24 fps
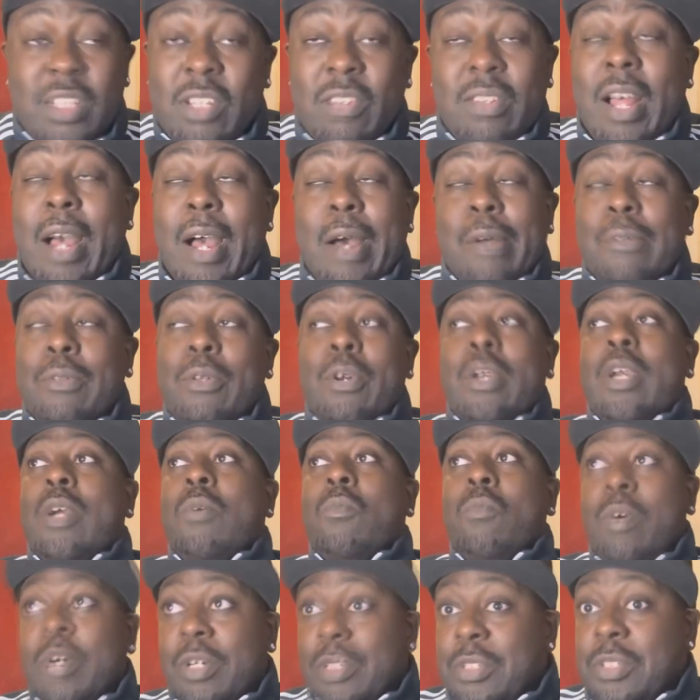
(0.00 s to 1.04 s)
I don't know how long it
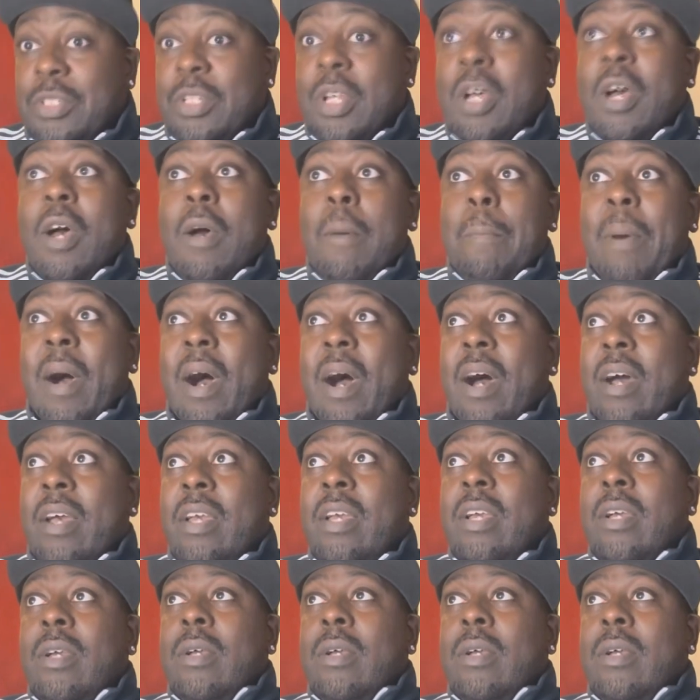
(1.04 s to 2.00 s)
was. But